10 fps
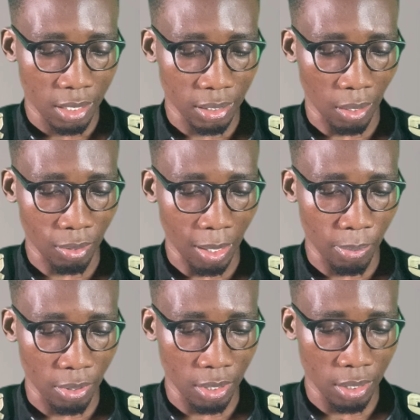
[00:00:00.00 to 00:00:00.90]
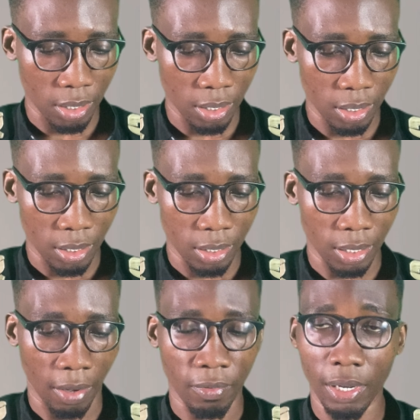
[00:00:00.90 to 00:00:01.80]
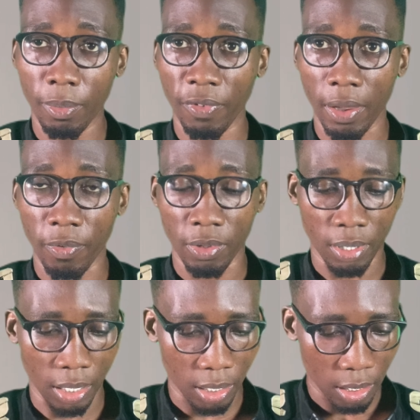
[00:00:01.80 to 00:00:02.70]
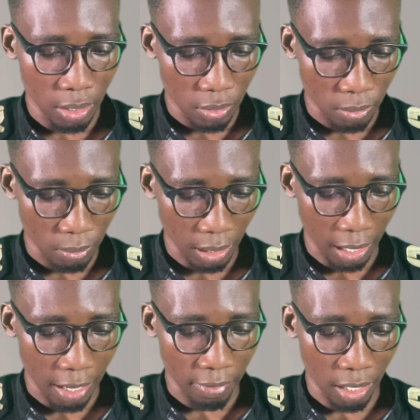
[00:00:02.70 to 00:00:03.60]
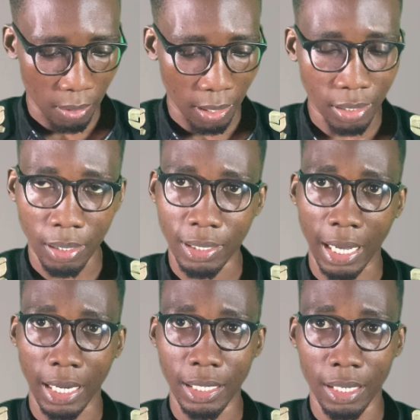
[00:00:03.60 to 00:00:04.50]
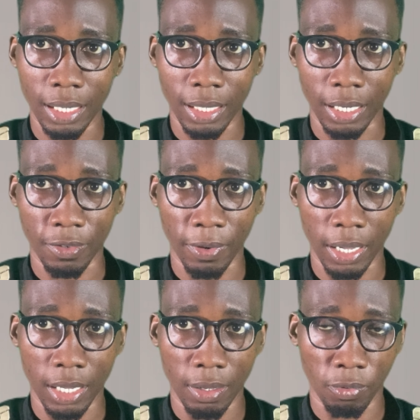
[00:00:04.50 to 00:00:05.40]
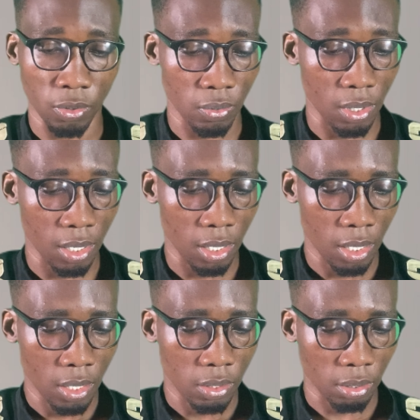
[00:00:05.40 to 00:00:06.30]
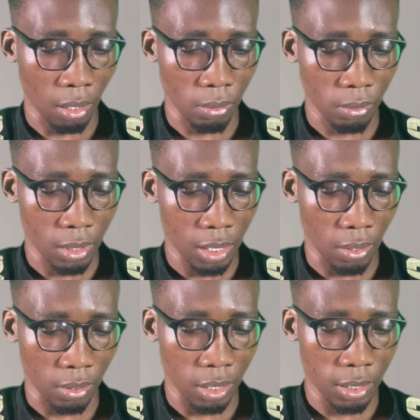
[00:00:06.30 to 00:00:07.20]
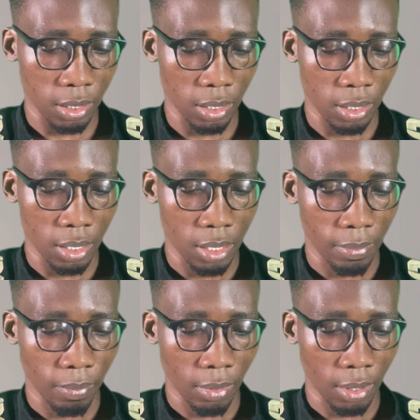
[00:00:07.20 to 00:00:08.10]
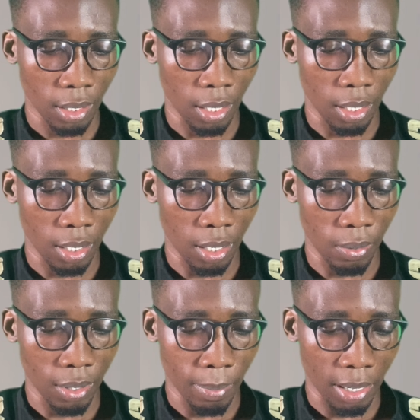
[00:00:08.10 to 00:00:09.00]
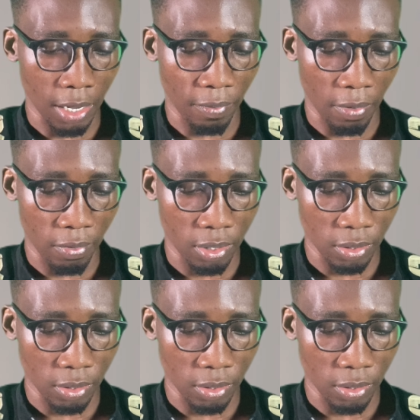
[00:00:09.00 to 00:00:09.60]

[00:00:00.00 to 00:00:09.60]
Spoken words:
I'll tap on it. So I've claimed 500. So I have another one. It's like I did another transfer again for today. So I'll click on this. I'll claim another 500.